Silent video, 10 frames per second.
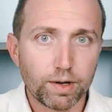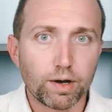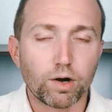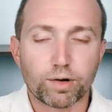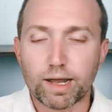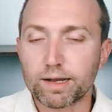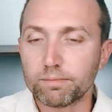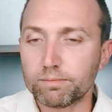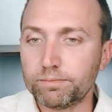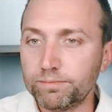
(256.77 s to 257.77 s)
Okay,
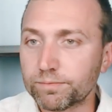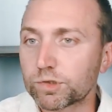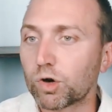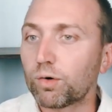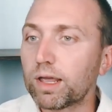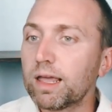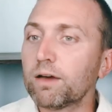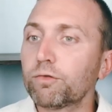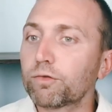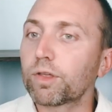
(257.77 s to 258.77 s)
so
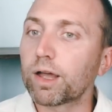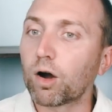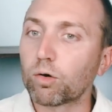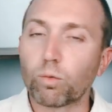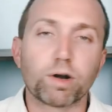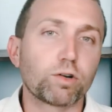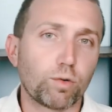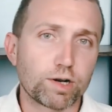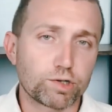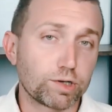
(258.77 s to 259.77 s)
if they are 1
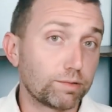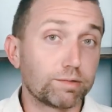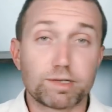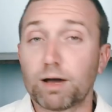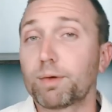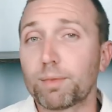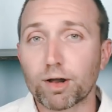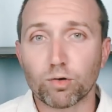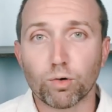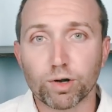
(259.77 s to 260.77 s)
question, tell me about
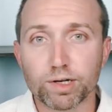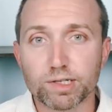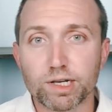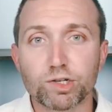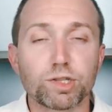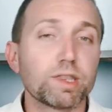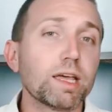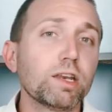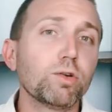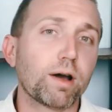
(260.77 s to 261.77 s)
your organization,
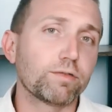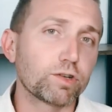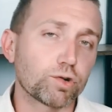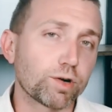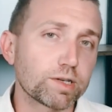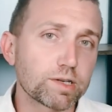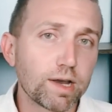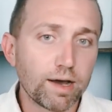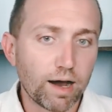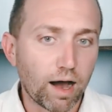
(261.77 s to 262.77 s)
then you have the choice
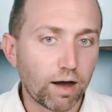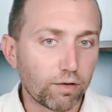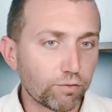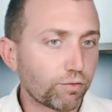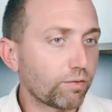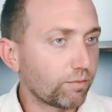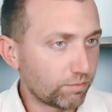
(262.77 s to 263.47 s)
of